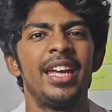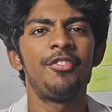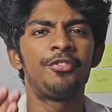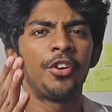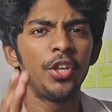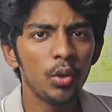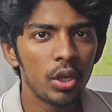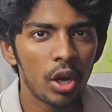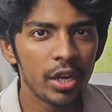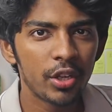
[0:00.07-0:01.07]
If for
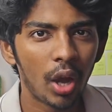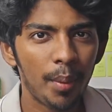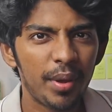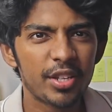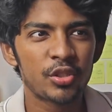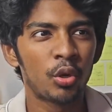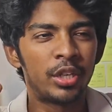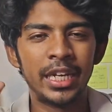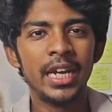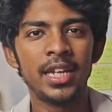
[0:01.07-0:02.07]
you learning grammar is
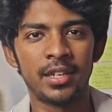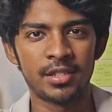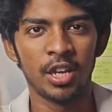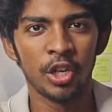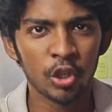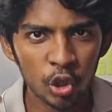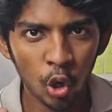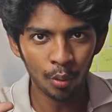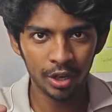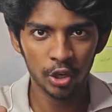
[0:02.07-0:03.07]
so tedious, you
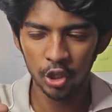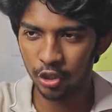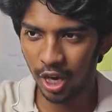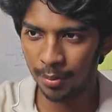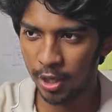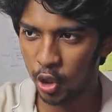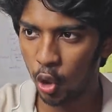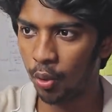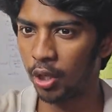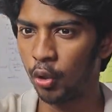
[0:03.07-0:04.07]
don't want to learn grammar, you
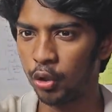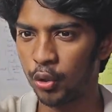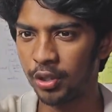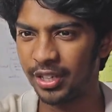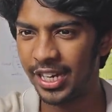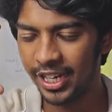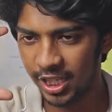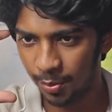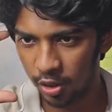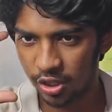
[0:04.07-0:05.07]
don't want to go through the
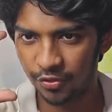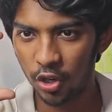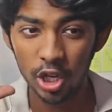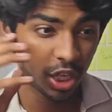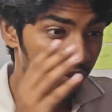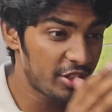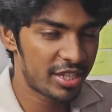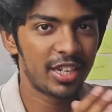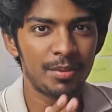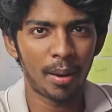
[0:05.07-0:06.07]
tedious process of learning every
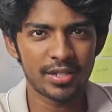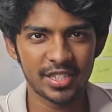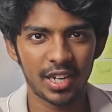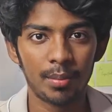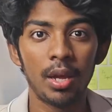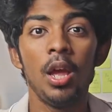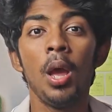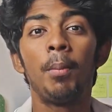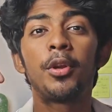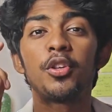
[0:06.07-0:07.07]
single part in grammar,
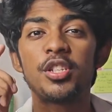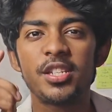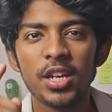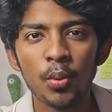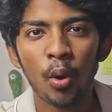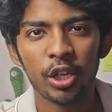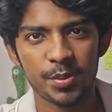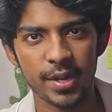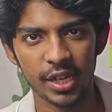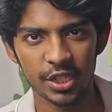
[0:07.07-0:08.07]
but you still want
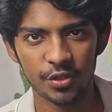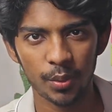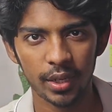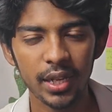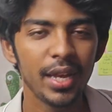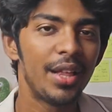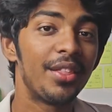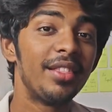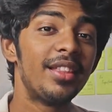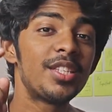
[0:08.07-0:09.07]
to speak English fluently,
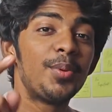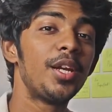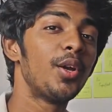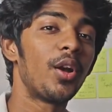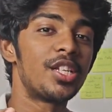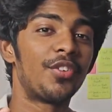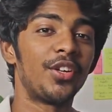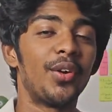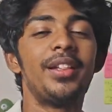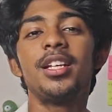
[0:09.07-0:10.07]
then this video is
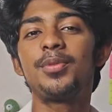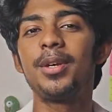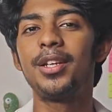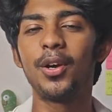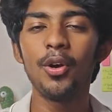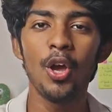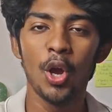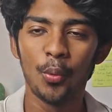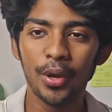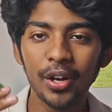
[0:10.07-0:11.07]
for you. In this video,
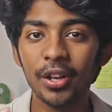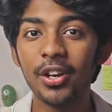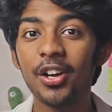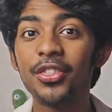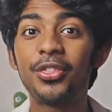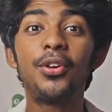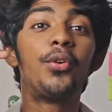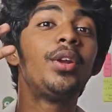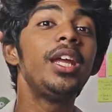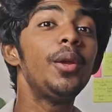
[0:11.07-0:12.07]
we're going to learn
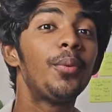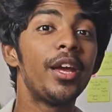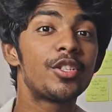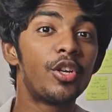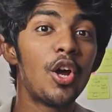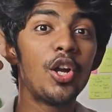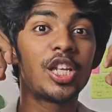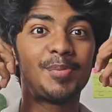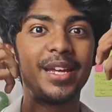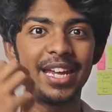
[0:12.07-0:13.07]
3 ways to
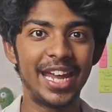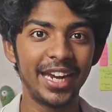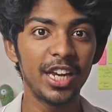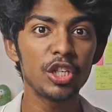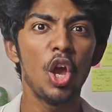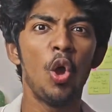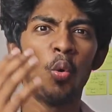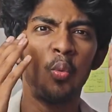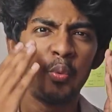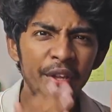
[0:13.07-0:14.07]
learn to speak English
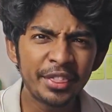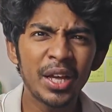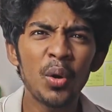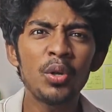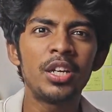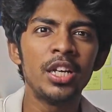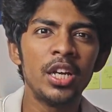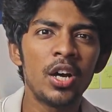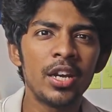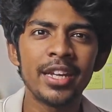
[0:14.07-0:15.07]
without
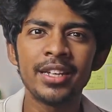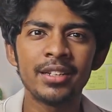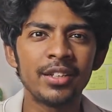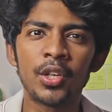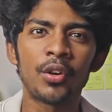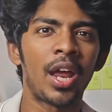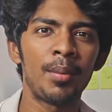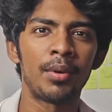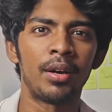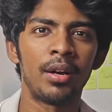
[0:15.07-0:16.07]
learning
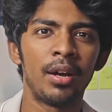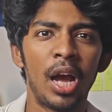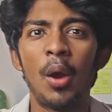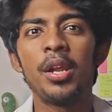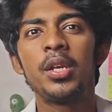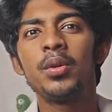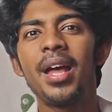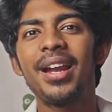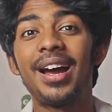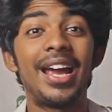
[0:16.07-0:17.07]
grammar. How do you do
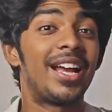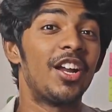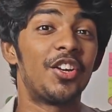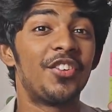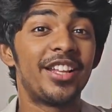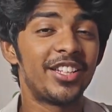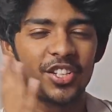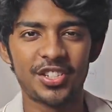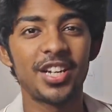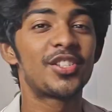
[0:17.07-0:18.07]
that? I can't reveal that
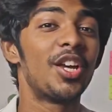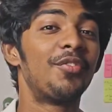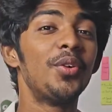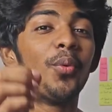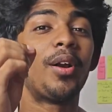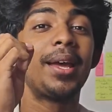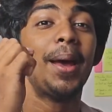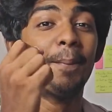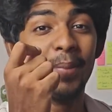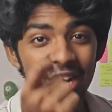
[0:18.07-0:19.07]
just yet. So if you
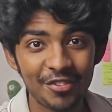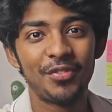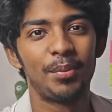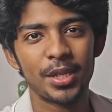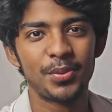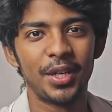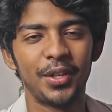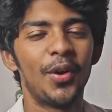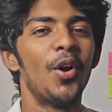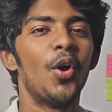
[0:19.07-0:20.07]
want benefit from this
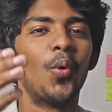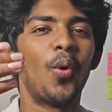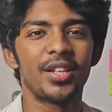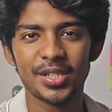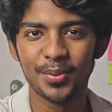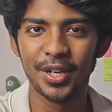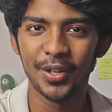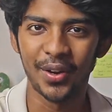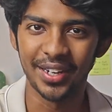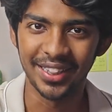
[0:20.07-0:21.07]
video, watch this
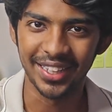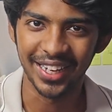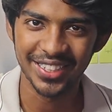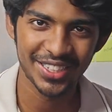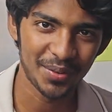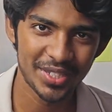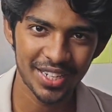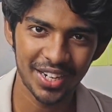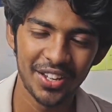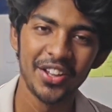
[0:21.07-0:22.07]
video until the end. Shall we
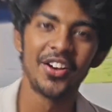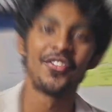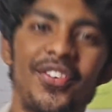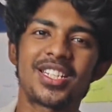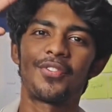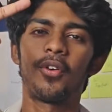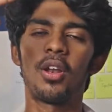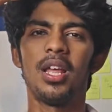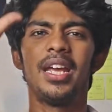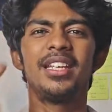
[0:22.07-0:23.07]
start? First of
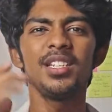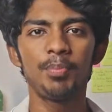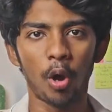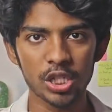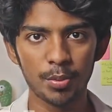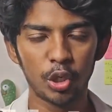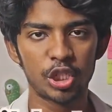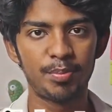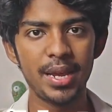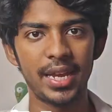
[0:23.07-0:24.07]
all, is it possible
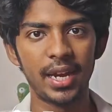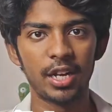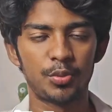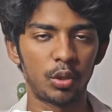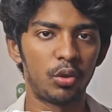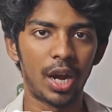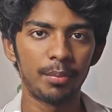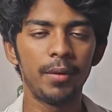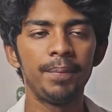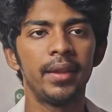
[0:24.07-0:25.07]
to speak English without
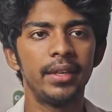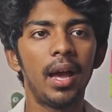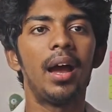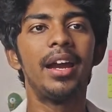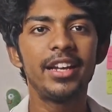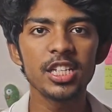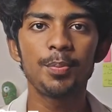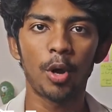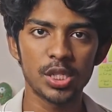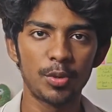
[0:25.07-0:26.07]
grammar? Yeah, it
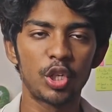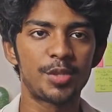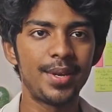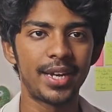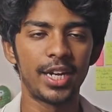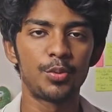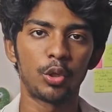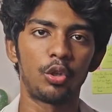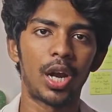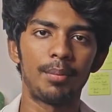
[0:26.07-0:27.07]
is possible to speak English
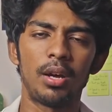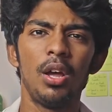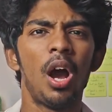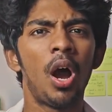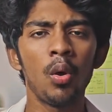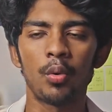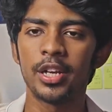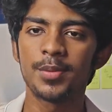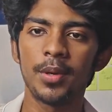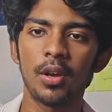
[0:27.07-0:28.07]
without grammar.
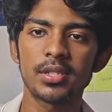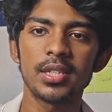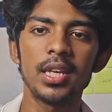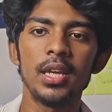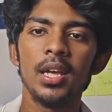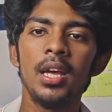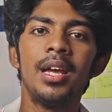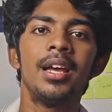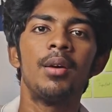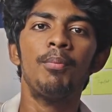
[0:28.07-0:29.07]
How? It's because, see,
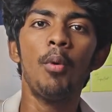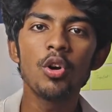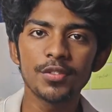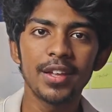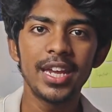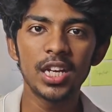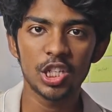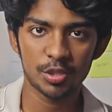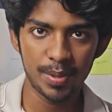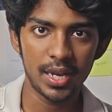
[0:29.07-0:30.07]
most of the
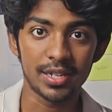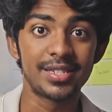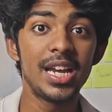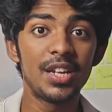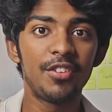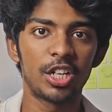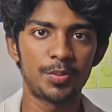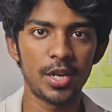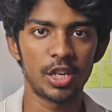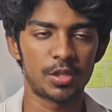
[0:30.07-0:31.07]
English speakers, native
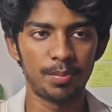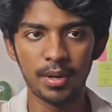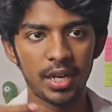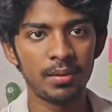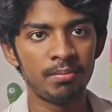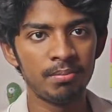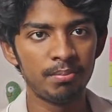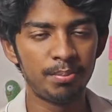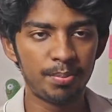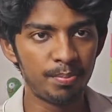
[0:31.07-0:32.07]
English speakers
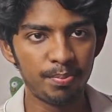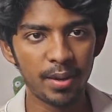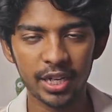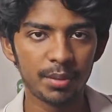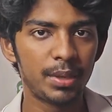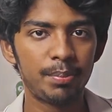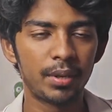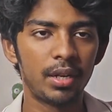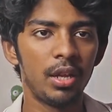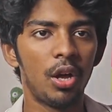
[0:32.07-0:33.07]
in Britain
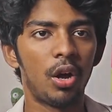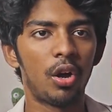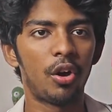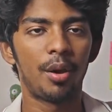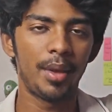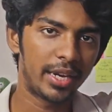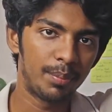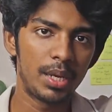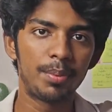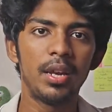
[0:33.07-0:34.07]
people or
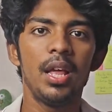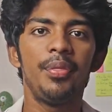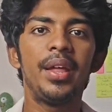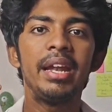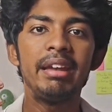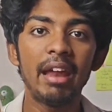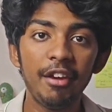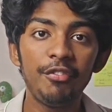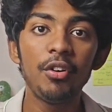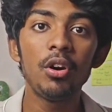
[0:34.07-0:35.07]
American people, they
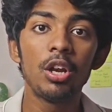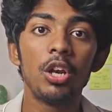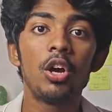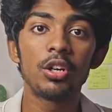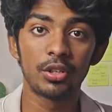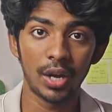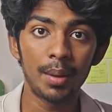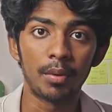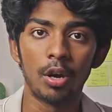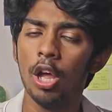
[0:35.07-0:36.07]
never learn
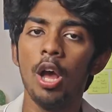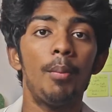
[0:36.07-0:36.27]
grammar.